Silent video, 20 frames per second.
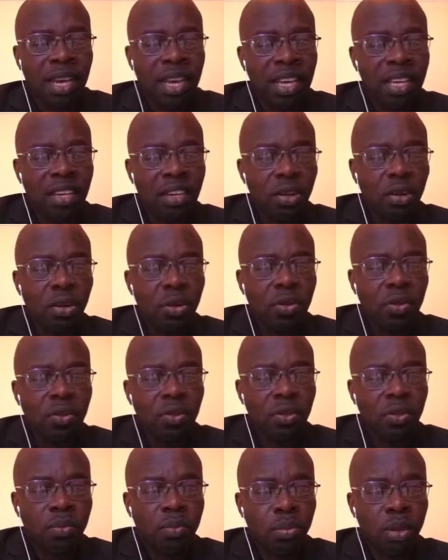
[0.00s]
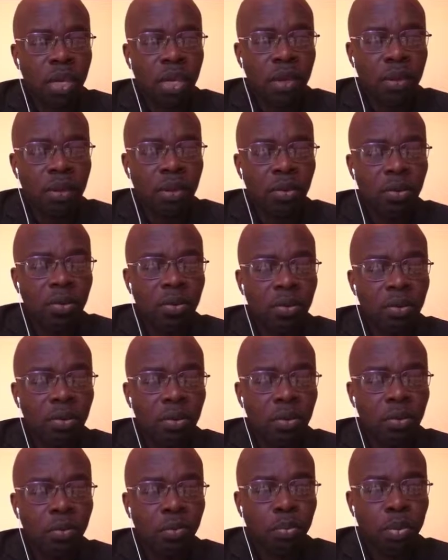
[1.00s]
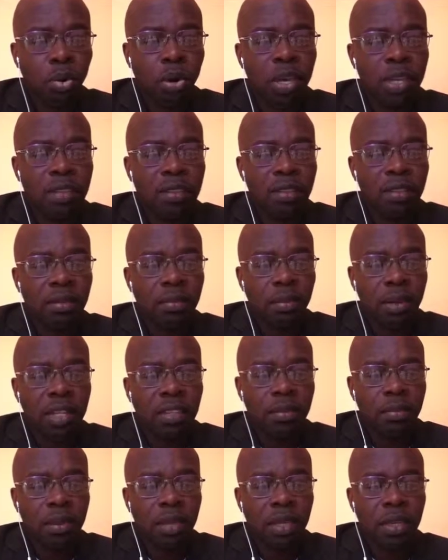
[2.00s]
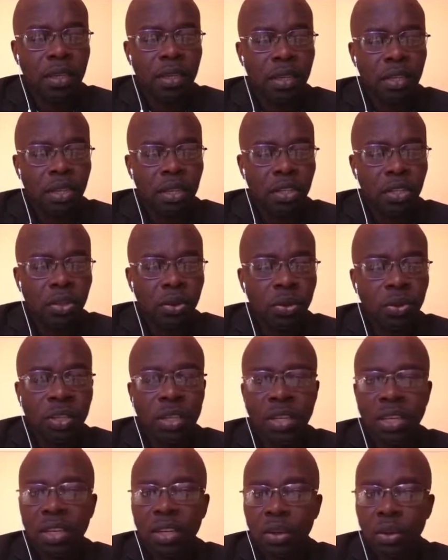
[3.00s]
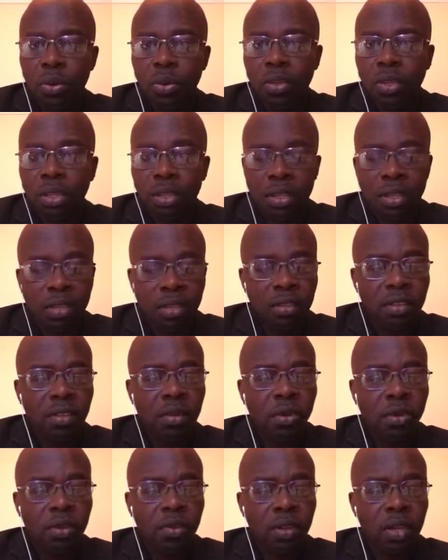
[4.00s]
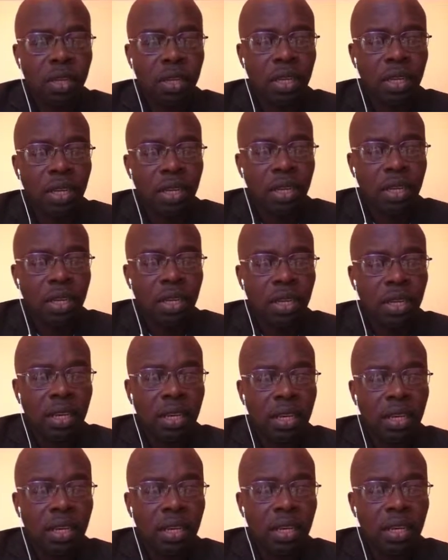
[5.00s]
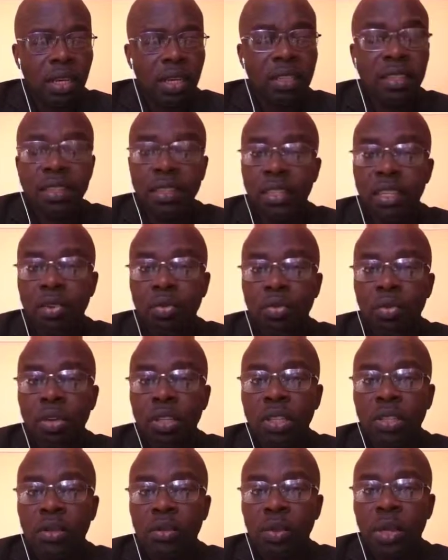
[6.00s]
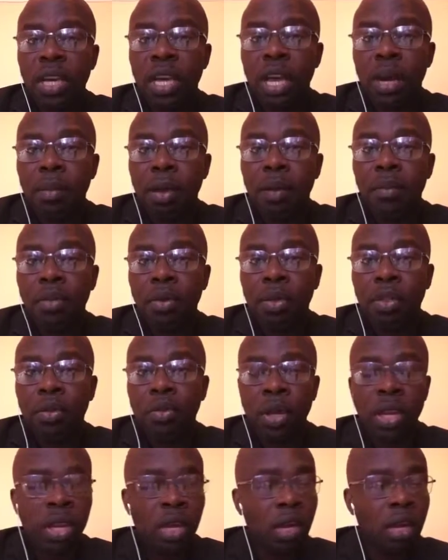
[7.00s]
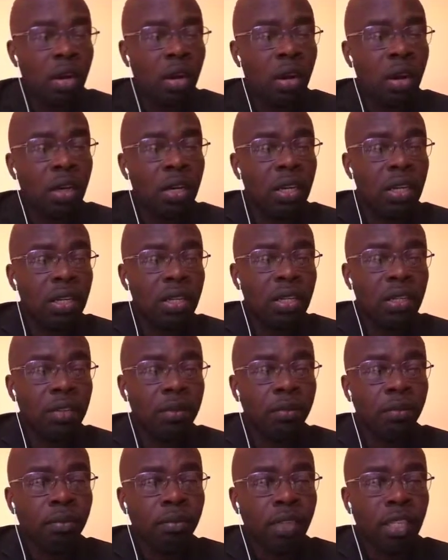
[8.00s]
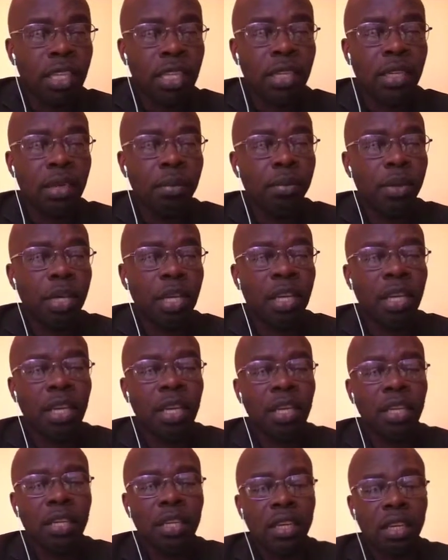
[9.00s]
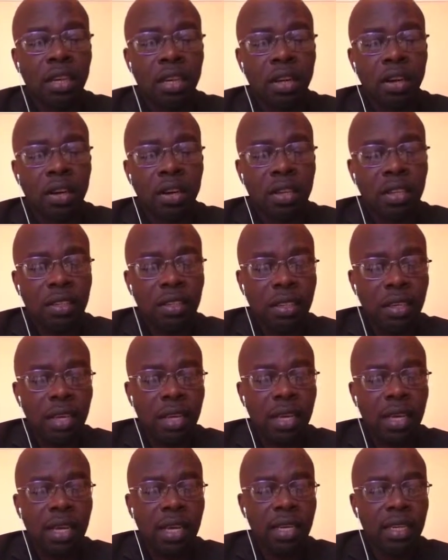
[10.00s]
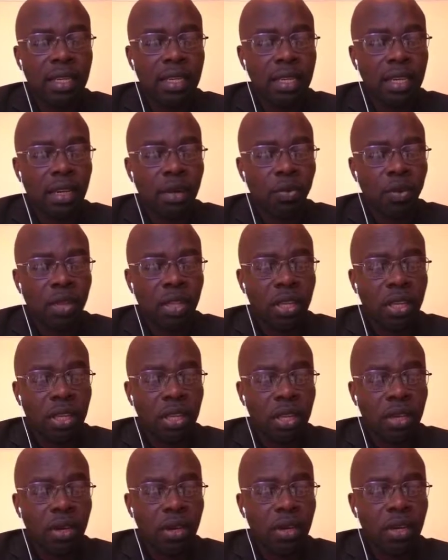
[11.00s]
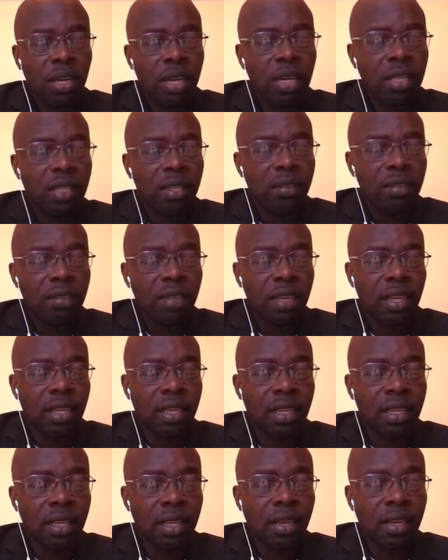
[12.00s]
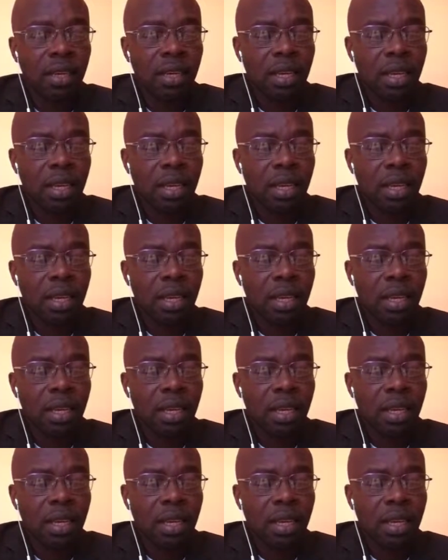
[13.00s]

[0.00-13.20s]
and those points must be jotted and noted seriously, and let's see what we come up with, whether God is in the beginning, God is in the end, whether the God that is in the